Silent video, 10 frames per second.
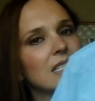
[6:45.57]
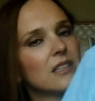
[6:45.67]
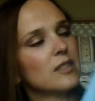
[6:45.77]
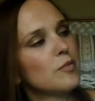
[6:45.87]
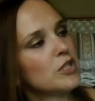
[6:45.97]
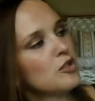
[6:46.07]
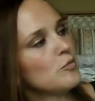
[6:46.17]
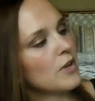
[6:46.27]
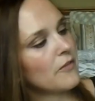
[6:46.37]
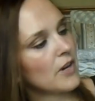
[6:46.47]
it's a little bit too
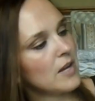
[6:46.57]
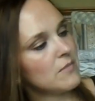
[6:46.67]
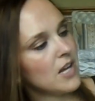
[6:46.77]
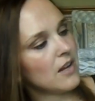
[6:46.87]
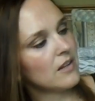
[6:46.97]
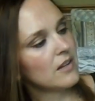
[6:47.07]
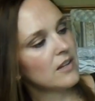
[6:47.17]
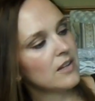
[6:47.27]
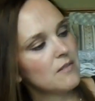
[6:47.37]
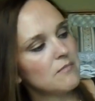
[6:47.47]
big for him yet.
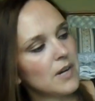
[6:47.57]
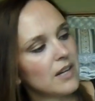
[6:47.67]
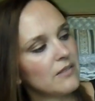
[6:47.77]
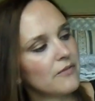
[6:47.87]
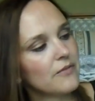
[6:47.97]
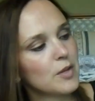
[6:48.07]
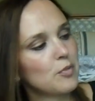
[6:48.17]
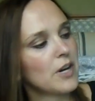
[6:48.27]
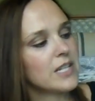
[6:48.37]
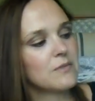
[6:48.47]
But the
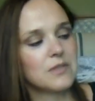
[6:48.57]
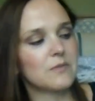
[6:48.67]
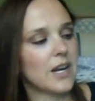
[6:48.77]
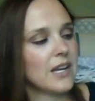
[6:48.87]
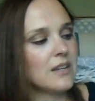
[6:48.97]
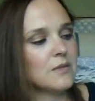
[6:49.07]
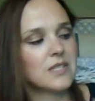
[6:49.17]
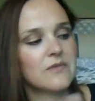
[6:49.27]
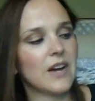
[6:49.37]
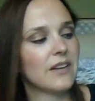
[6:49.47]
price was right. It was
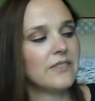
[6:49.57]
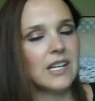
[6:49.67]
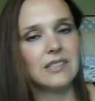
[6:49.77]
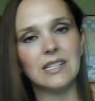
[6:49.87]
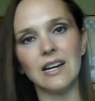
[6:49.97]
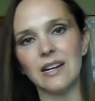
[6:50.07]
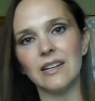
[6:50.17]
$5.99.